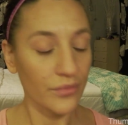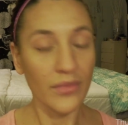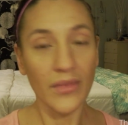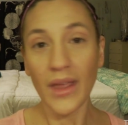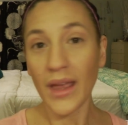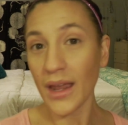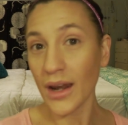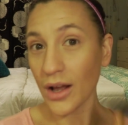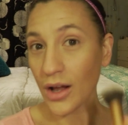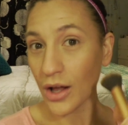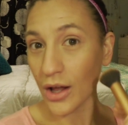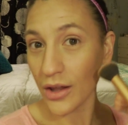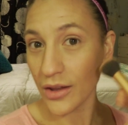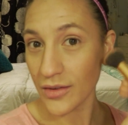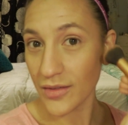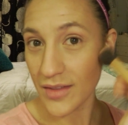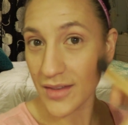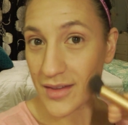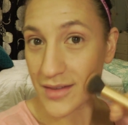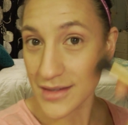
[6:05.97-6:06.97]
Hannah
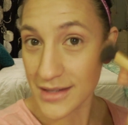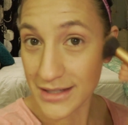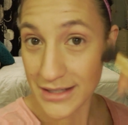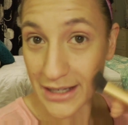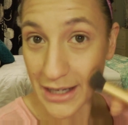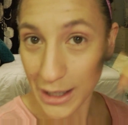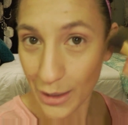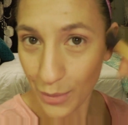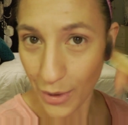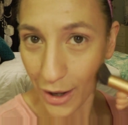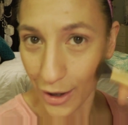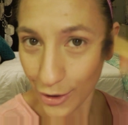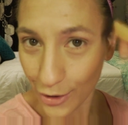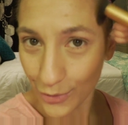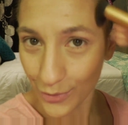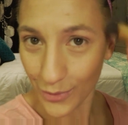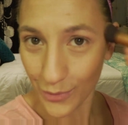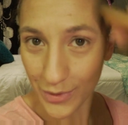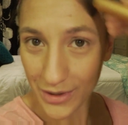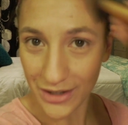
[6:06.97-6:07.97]
calls this the skinny powder
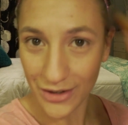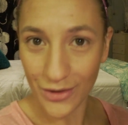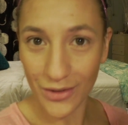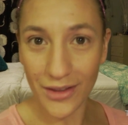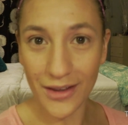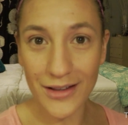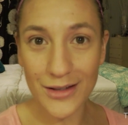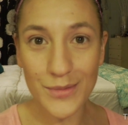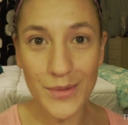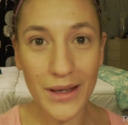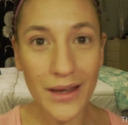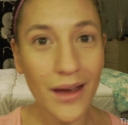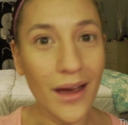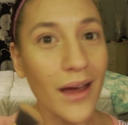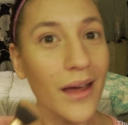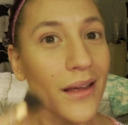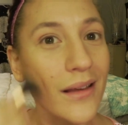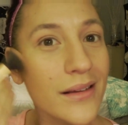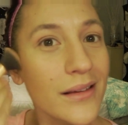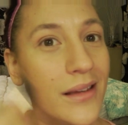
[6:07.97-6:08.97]
when we do this
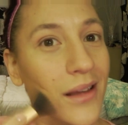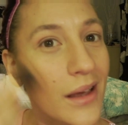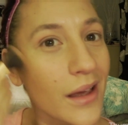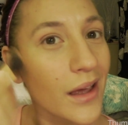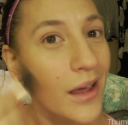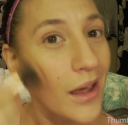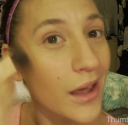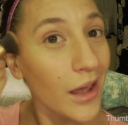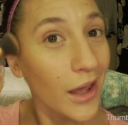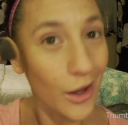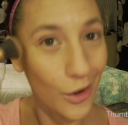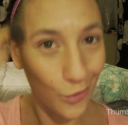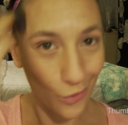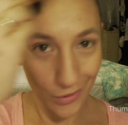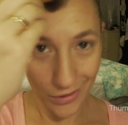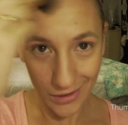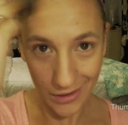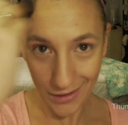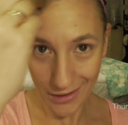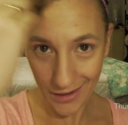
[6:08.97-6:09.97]
because it
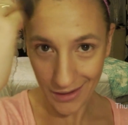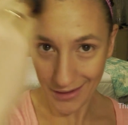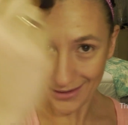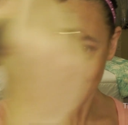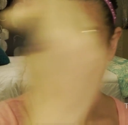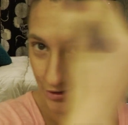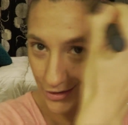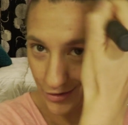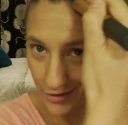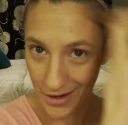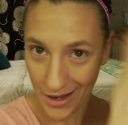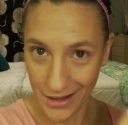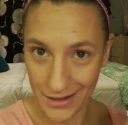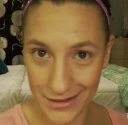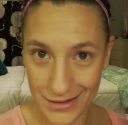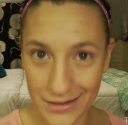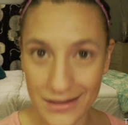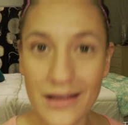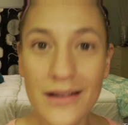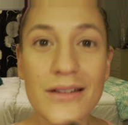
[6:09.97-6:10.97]
really does create
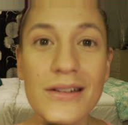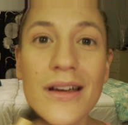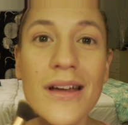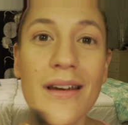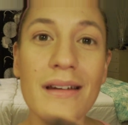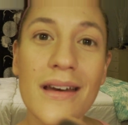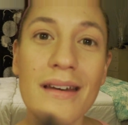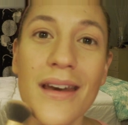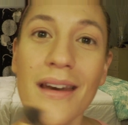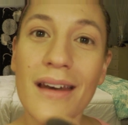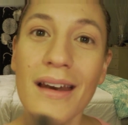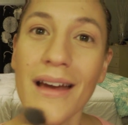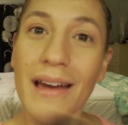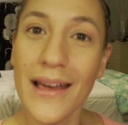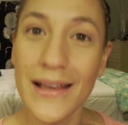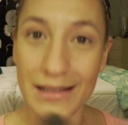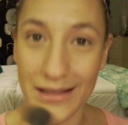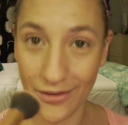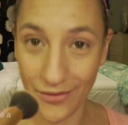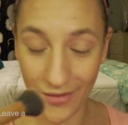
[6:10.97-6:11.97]
such a
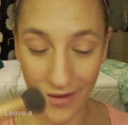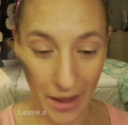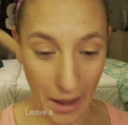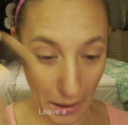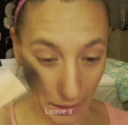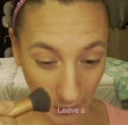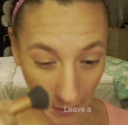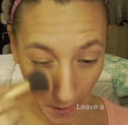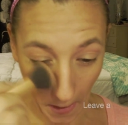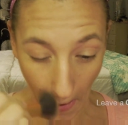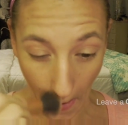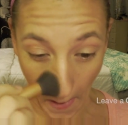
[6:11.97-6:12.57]
nice effect.